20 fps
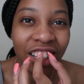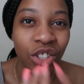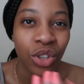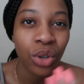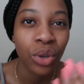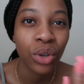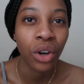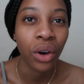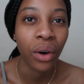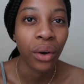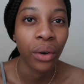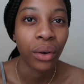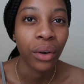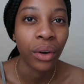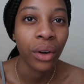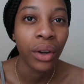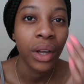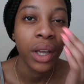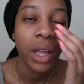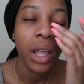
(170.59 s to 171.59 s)
too
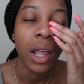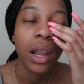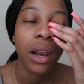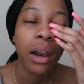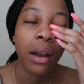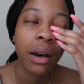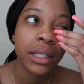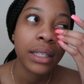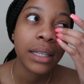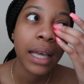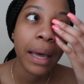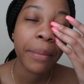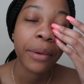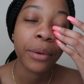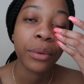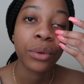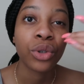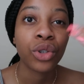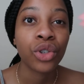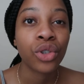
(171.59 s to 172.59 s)
long. Last time
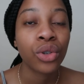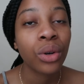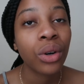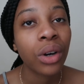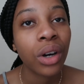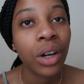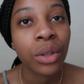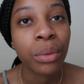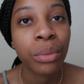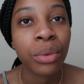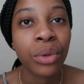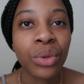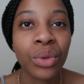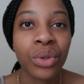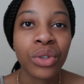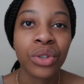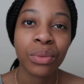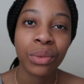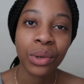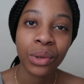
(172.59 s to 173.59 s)
it was short, the balls
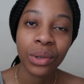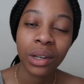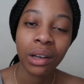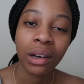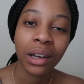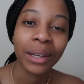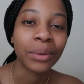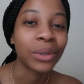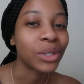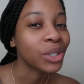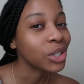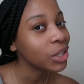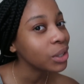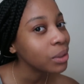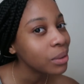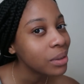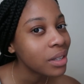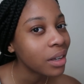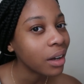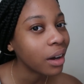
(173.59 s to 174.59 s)
were smaller, it was
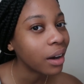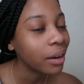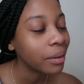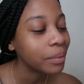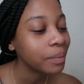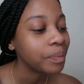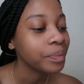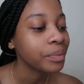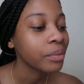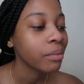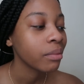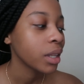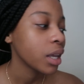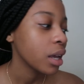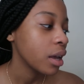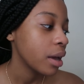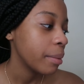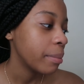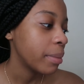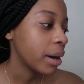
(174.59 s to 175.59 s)
cuter.
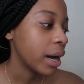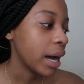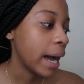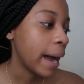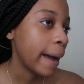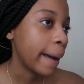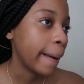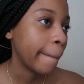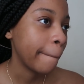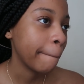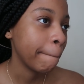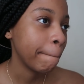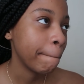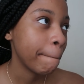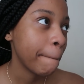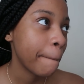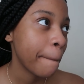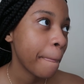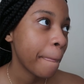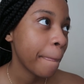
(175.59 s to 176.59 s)
But
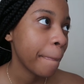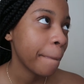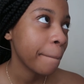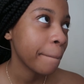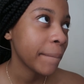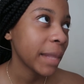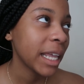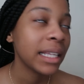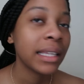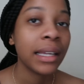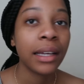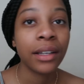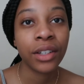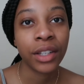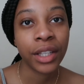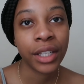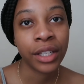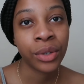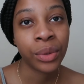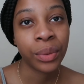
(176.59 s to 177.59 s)
at the end
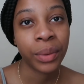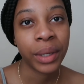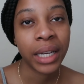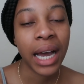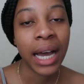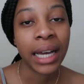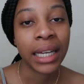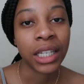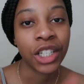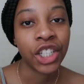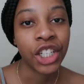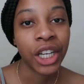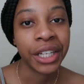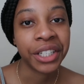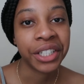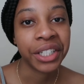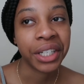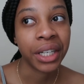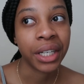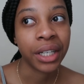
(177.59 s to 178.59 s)
of this week I could
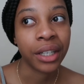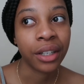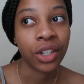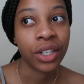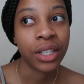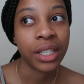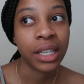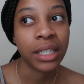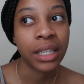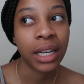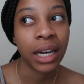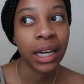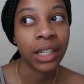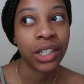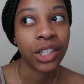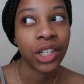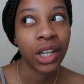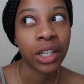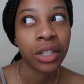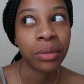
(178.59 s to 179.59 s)
change it because they said I
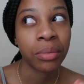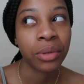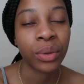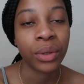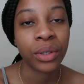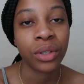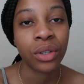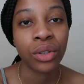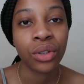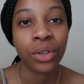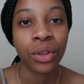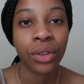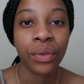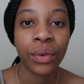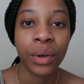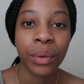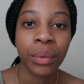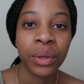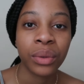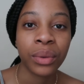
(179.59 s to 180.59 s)
could change it between 2 to
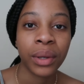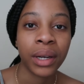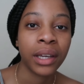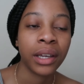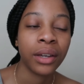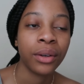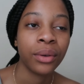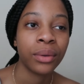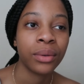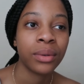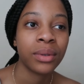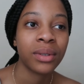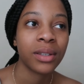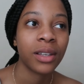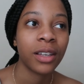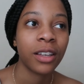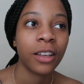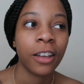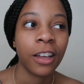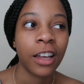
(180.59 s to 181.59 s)
3 weeks when it heals.
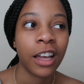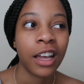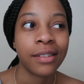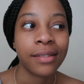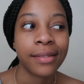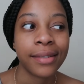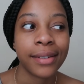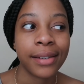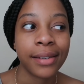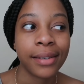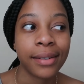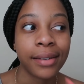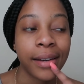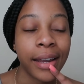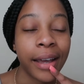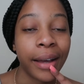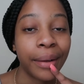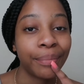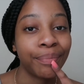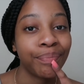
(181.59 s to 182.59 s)
And
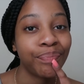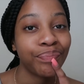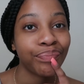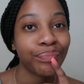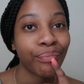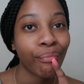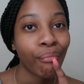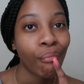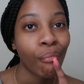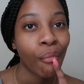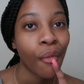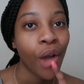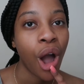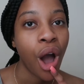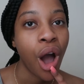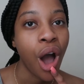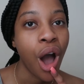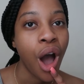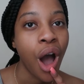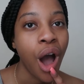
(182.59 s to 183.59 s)
yeah,
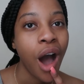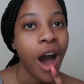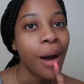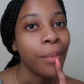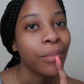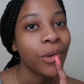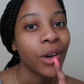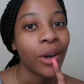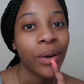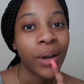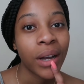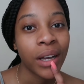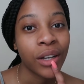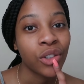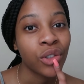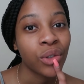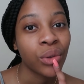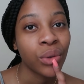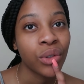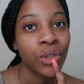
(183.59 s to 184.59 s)
I'm gonna cut
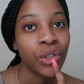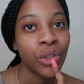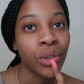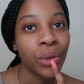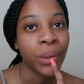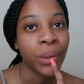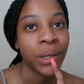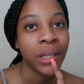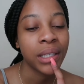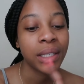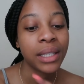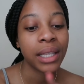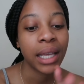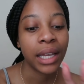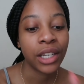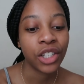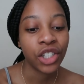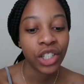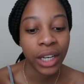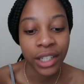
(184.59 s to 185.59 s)
it short to weeks
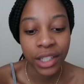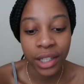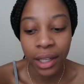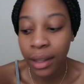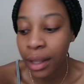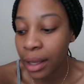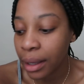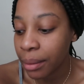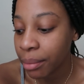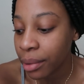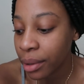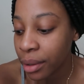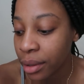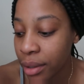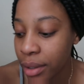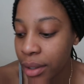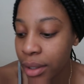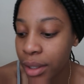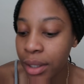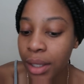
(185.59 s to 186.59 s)
and change it then
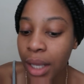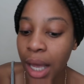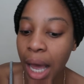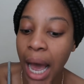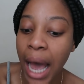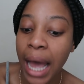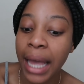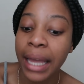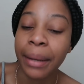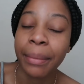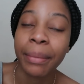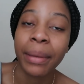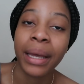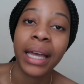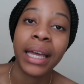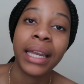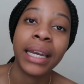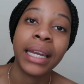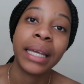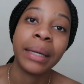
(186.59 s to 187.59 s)
because I am
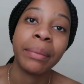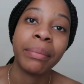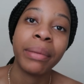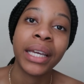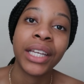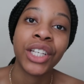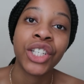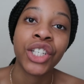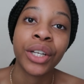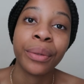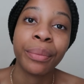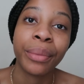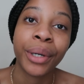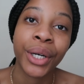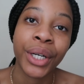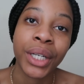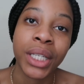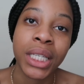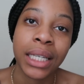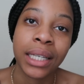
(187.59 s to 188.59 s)
an impatient
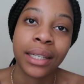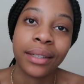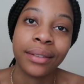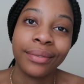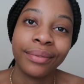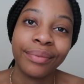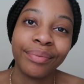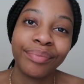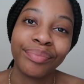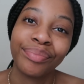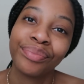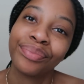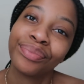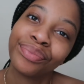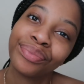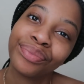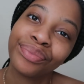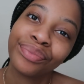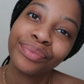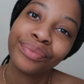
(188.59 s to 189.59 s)
person.
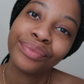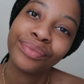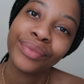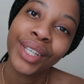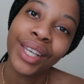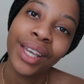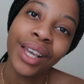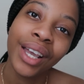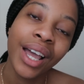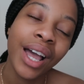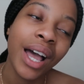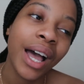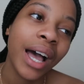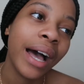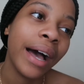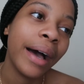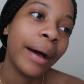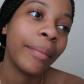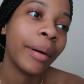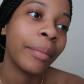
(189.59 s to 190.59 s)

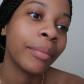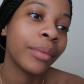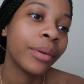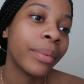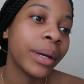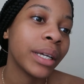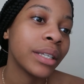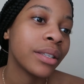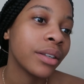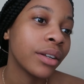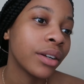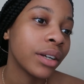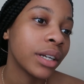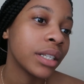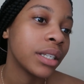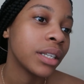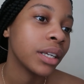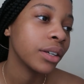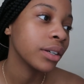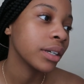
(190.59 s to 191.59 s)
I'm basically
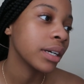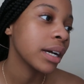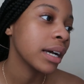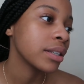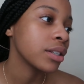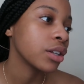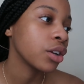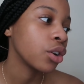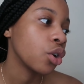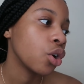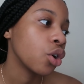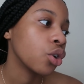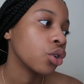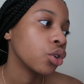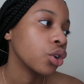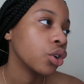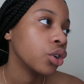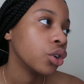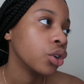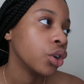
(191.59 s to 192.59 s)
gonna take you guys
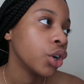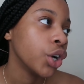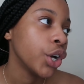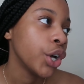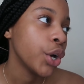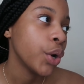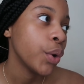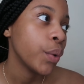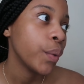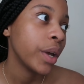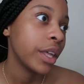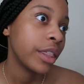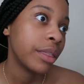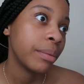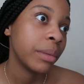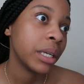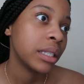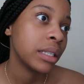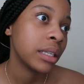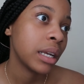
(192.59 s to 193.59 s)
along with
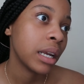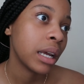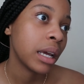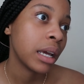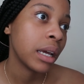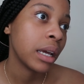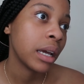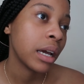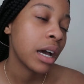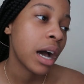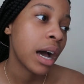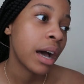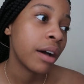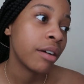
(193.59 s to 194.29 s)
me today.